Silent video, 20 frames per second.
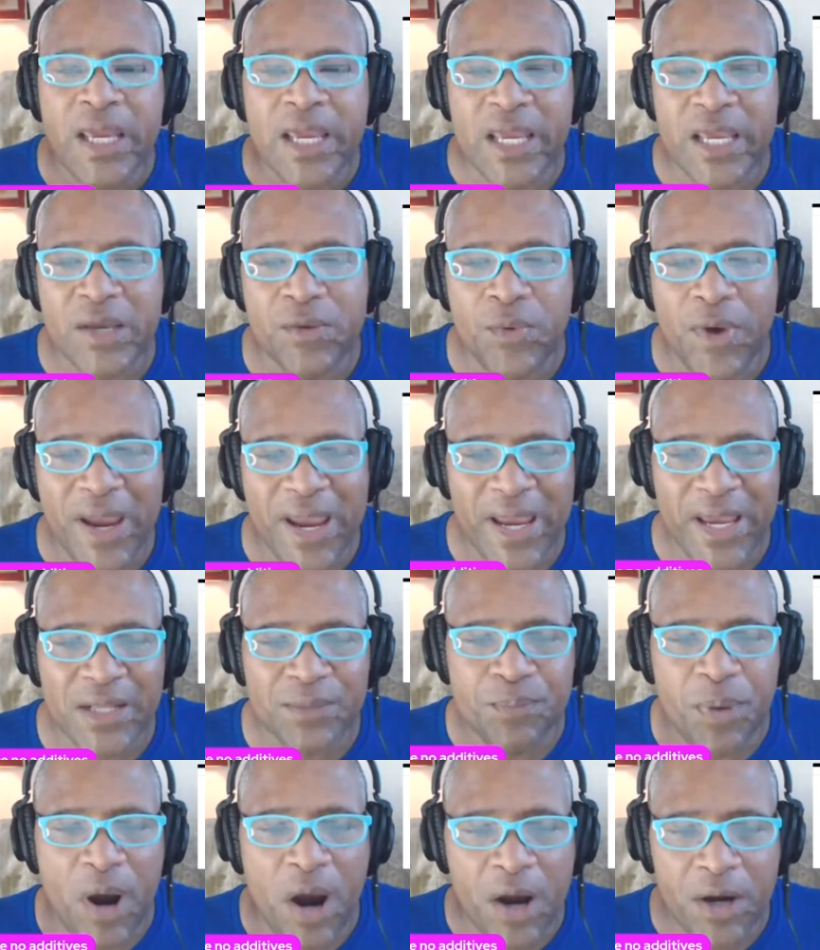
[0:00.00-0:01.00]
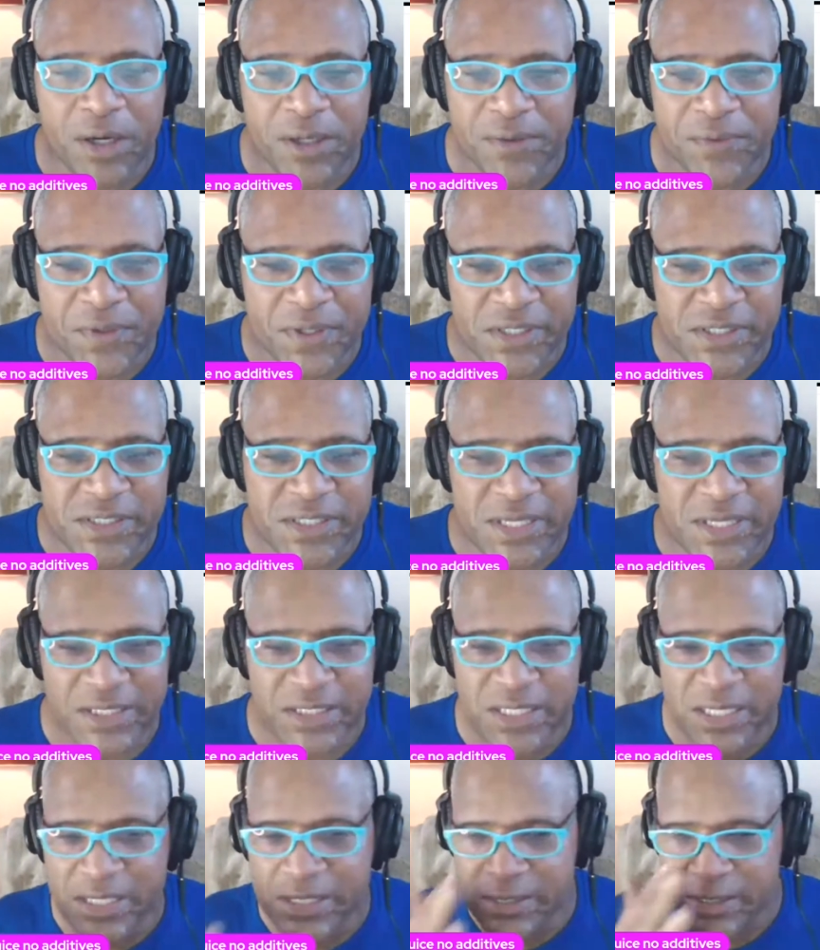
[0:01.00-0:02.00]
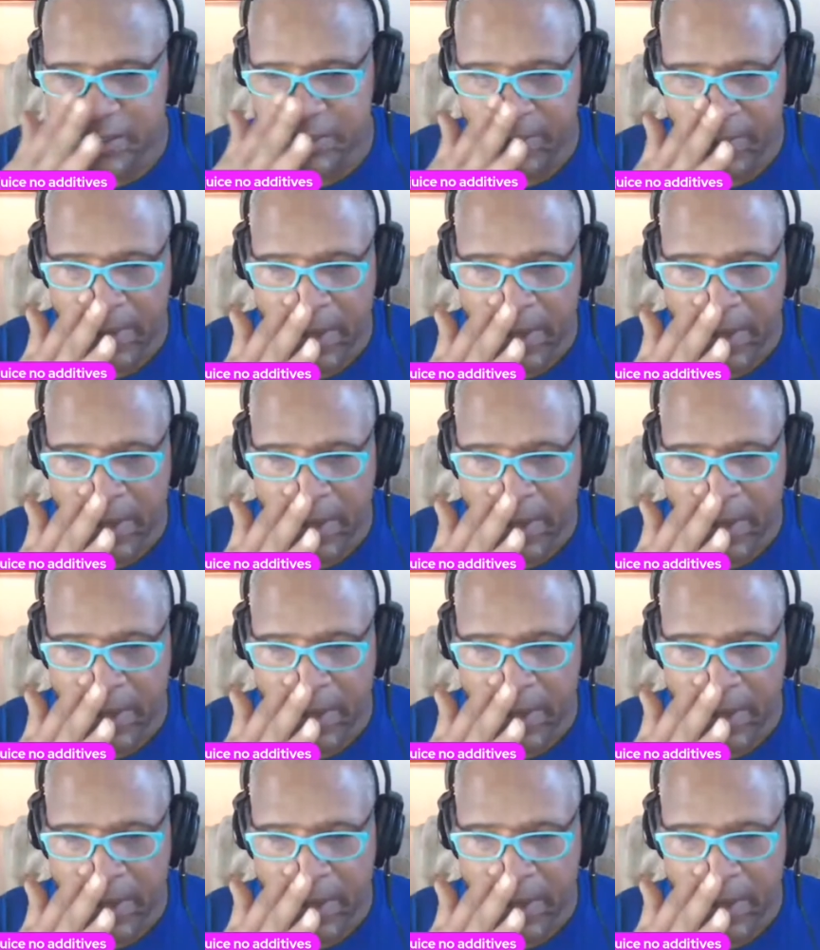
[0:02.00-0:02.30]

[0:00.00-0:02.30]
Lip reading: he ran part of this sentence.